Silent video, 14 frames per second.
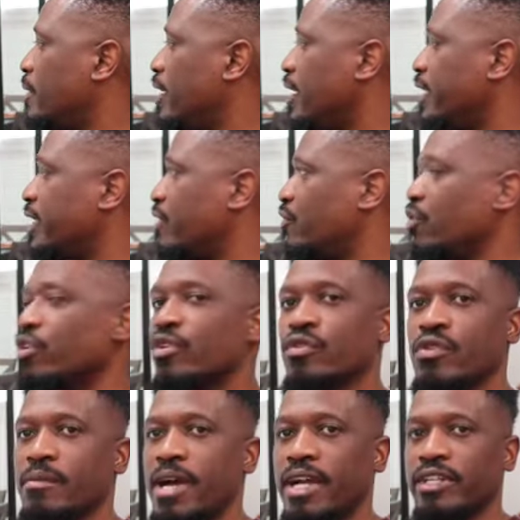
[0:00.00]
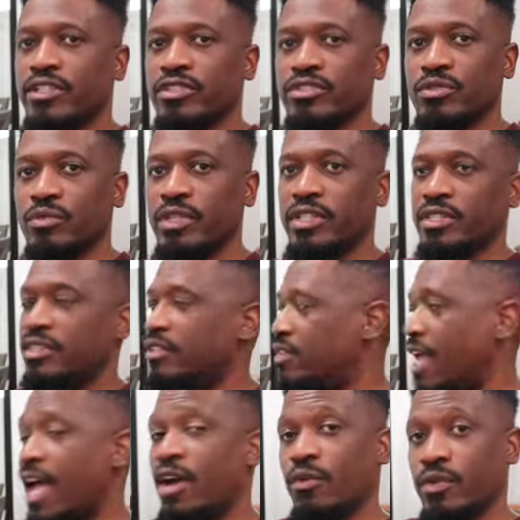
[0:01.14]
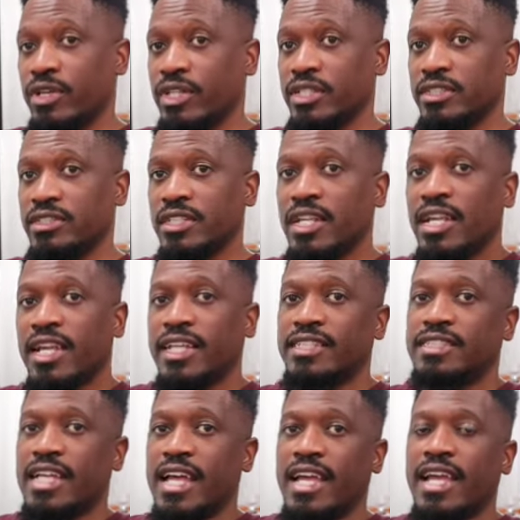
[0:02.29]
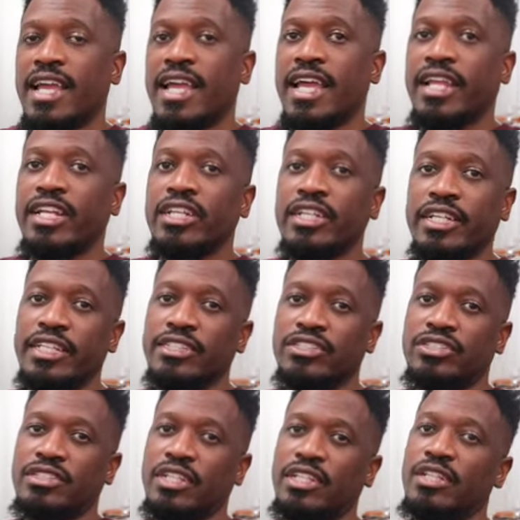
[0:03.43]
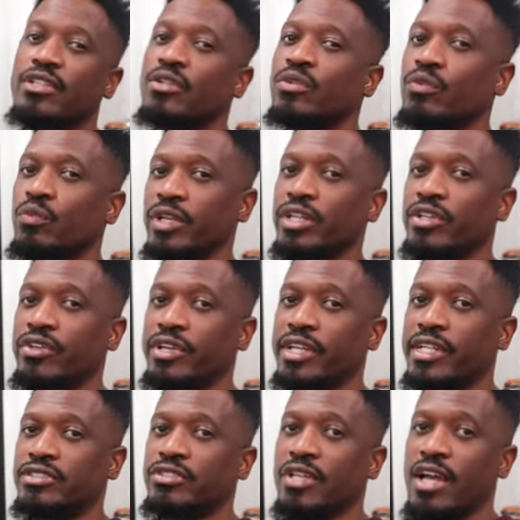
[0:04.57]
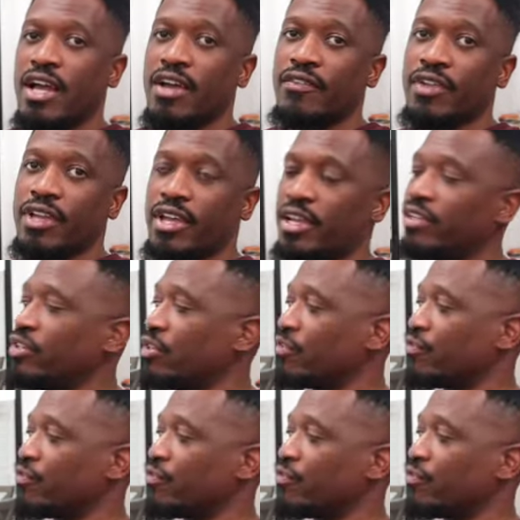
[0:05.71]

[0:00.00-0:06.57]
it gives you little reminders, and what that is that it'll look and see what ingredients you have in your